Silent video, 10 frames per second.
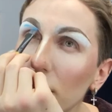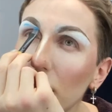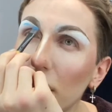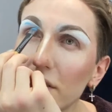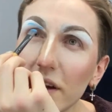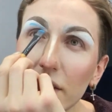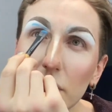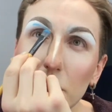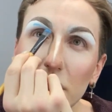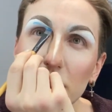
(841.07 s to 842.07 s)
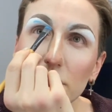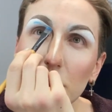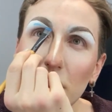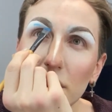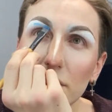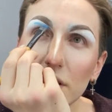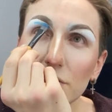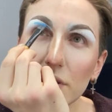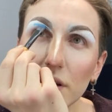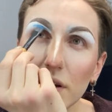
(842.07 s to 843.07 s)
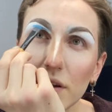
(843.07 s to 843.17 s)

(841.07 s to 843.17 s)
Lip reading: I take the piss, but I've literally learned